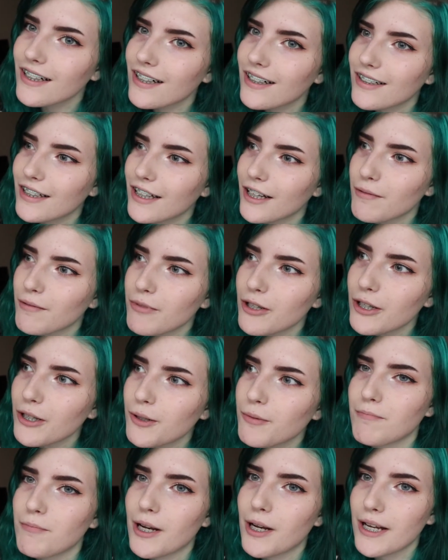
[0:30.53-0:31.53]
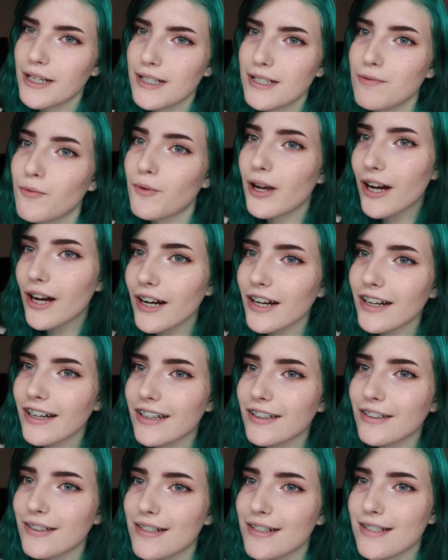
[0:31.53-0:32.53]
on camera, but I swear
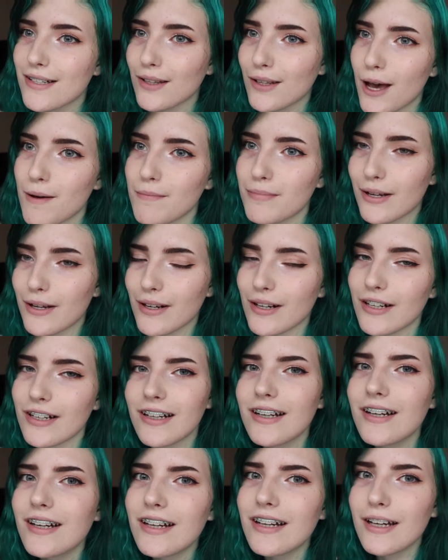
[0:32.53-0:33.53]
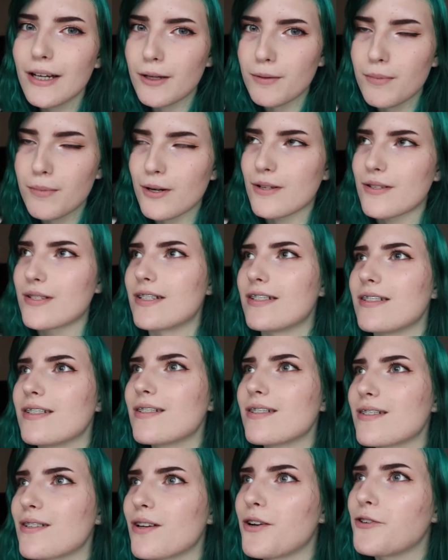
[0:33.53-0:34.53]
it looks a lot better in person.
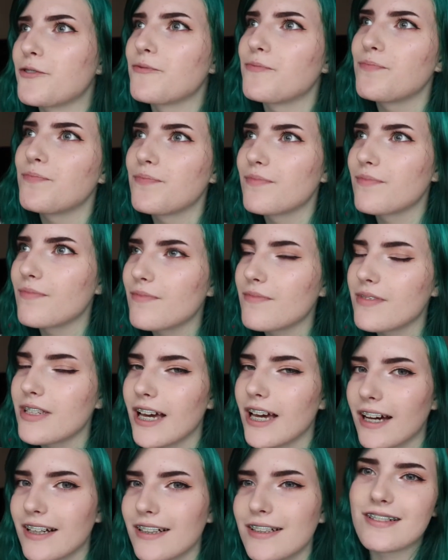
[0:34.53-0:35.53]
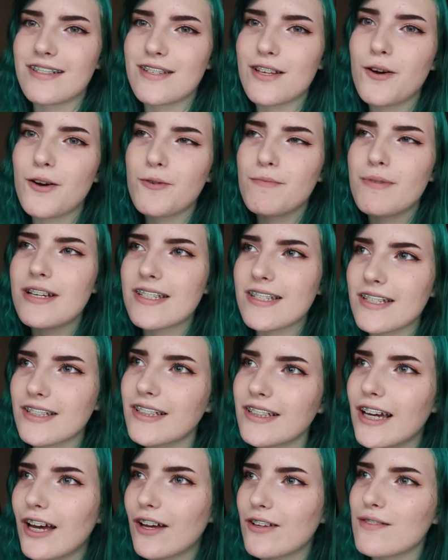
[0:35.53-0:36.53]
So yeah. So
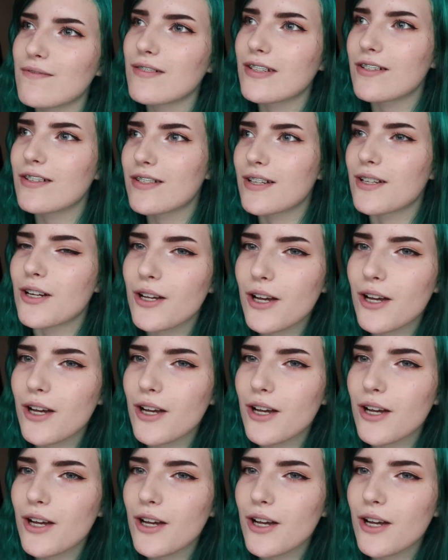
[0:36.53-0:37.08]
basically how this video is gonna